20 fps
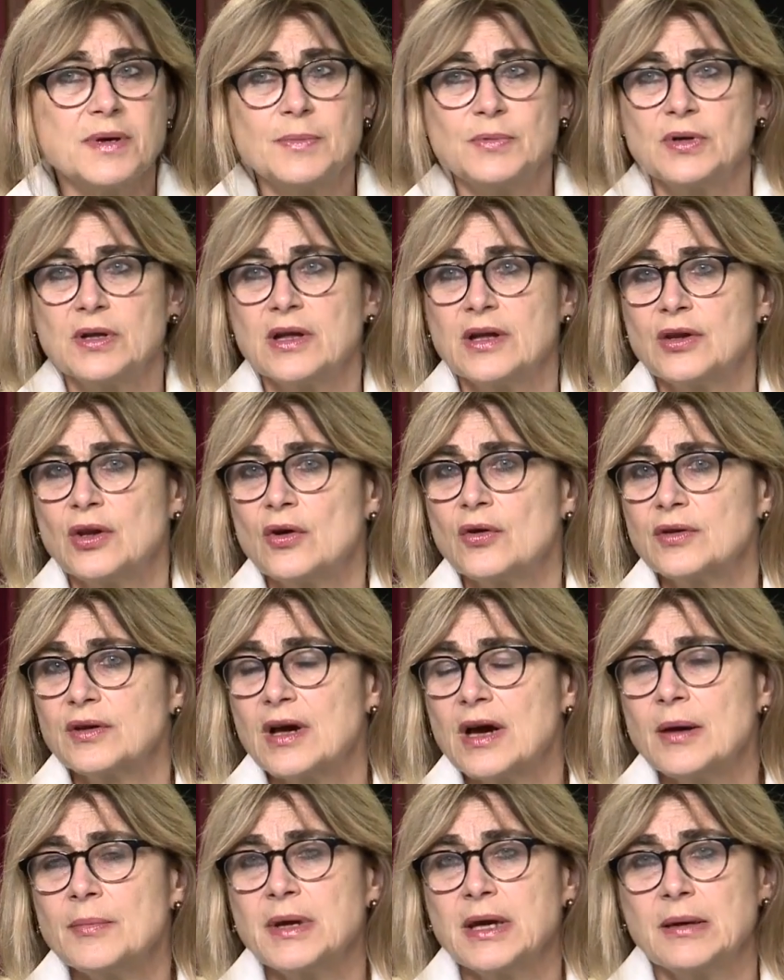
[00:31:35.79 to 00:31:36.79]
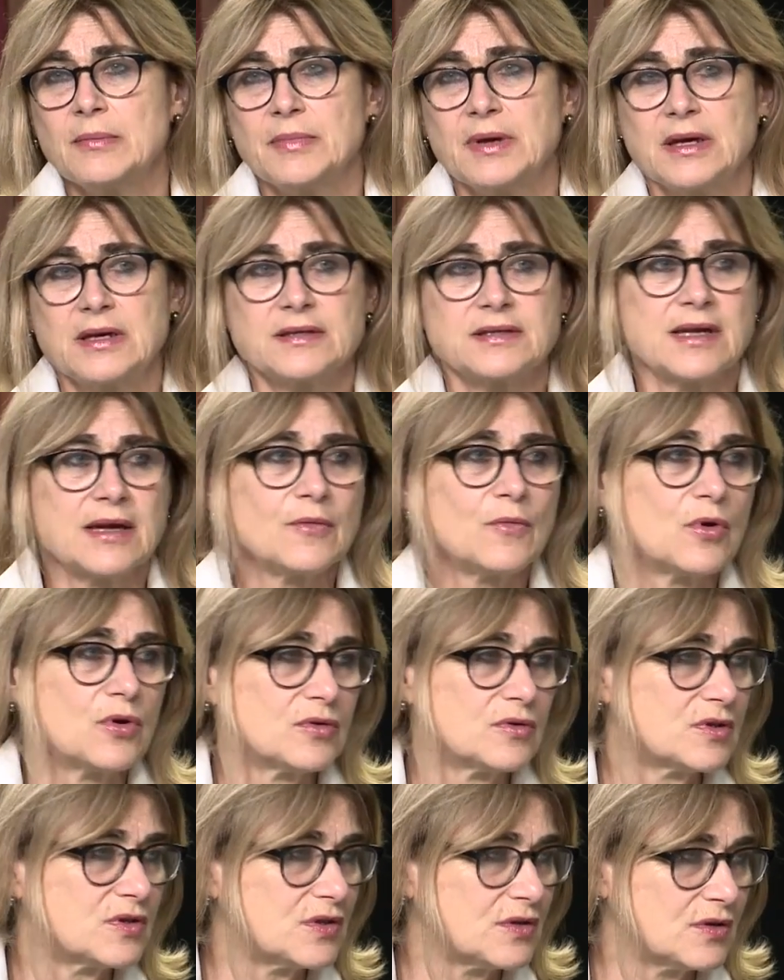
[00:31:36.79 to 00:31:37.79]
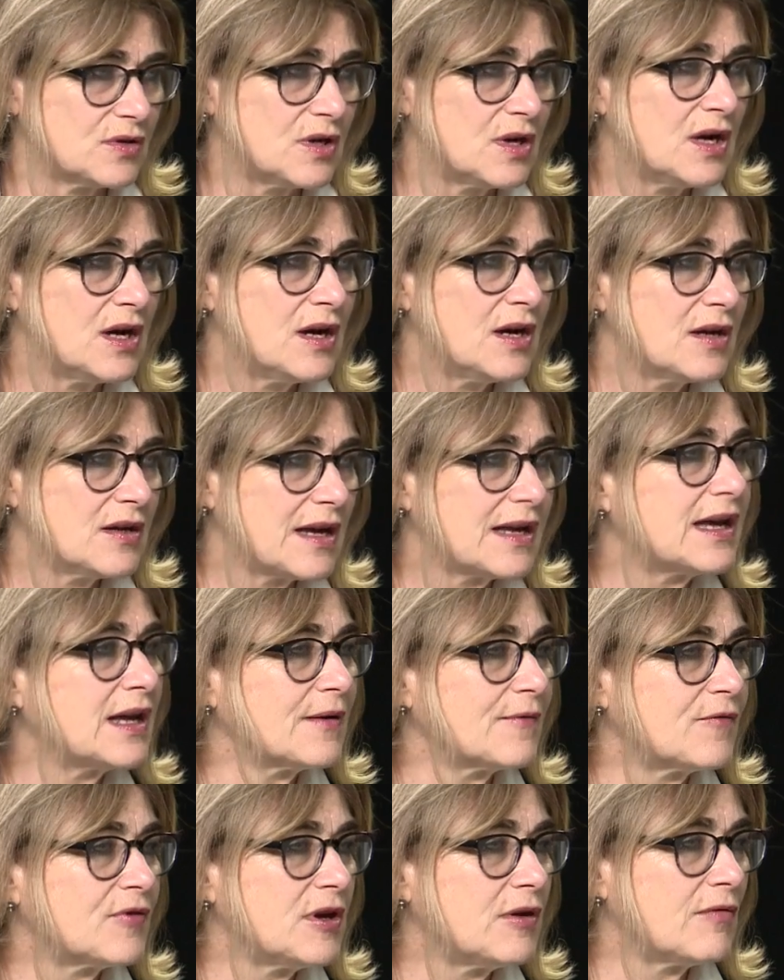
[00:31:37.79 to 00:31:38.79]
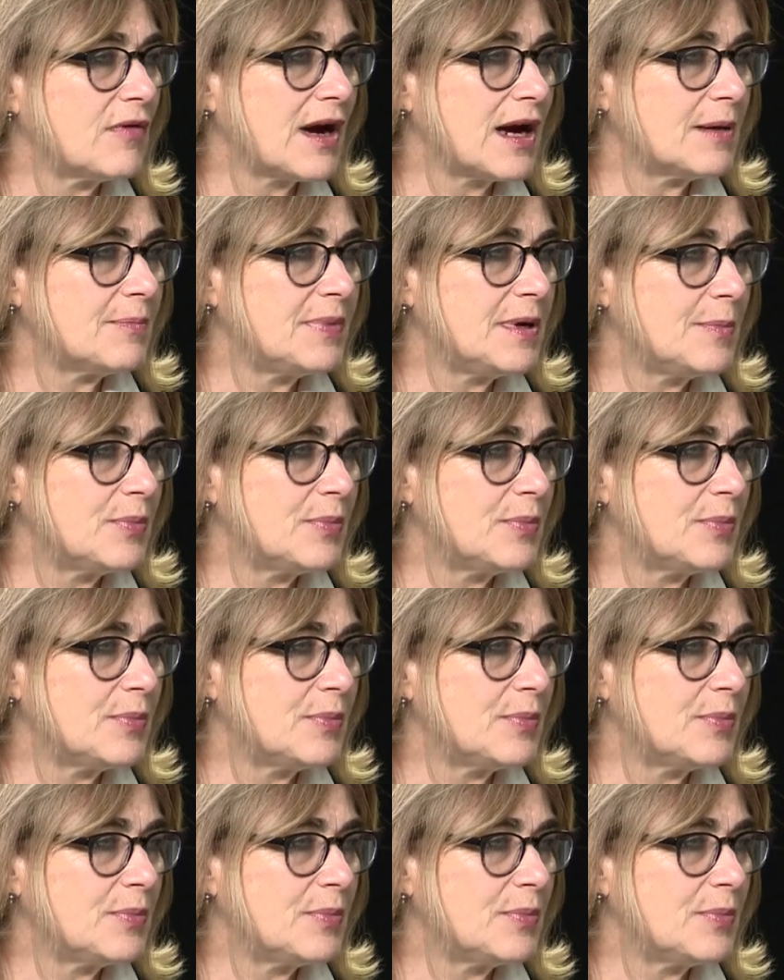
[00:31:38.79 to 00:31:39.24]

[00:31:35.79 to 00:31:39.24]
People are not coming because they want to get a free ride.